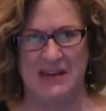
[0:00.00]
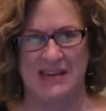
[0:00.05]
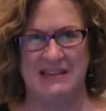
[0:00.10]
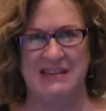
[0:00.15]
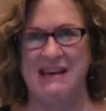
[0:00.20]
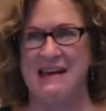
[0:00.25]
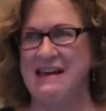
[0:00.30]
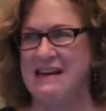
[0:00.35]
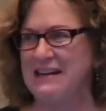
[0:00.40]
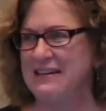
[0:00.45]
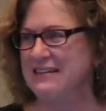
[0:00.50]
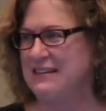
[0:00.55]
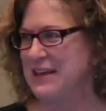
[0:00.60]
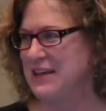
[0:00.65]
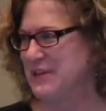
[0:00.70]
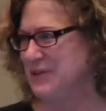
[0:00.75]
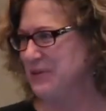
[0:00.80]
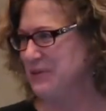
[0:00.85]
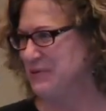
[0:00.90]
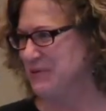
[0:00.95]
me.
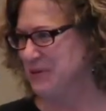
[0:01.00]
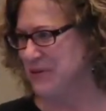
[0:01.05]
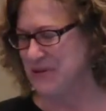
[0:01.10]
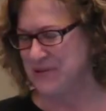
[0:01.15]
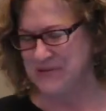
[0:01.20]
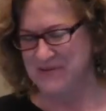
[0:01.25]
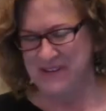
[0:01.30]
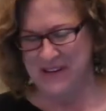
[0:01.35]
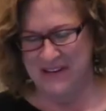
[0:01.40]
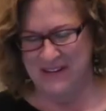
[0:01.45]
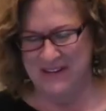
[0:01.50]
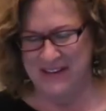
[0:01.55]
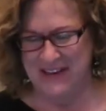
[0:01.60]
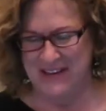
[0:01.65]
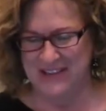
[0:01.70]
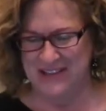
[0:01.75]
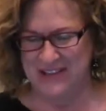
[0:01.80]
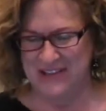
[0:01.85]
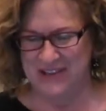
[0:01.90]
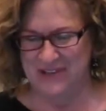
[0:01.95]
Thank you, Kern
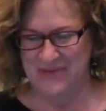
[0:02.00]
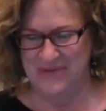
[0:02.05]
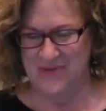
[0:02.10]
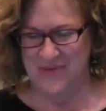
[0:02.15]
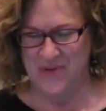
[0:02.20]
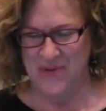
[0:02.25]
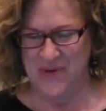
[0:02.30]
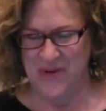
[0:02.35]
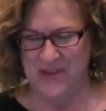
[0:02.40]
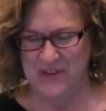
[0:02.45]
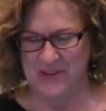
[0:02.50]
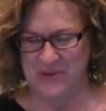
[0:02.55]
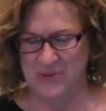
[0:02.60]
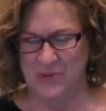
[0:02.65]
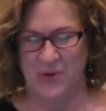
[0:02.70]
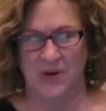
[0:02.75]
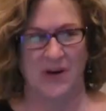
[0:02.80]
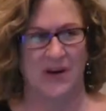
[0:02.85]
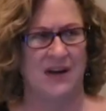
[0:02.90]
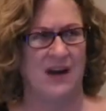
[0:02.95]
Foundation, for this
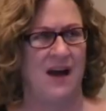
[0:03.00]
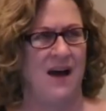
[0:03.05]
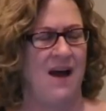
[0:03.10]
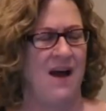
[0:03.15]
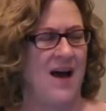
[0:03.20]
work.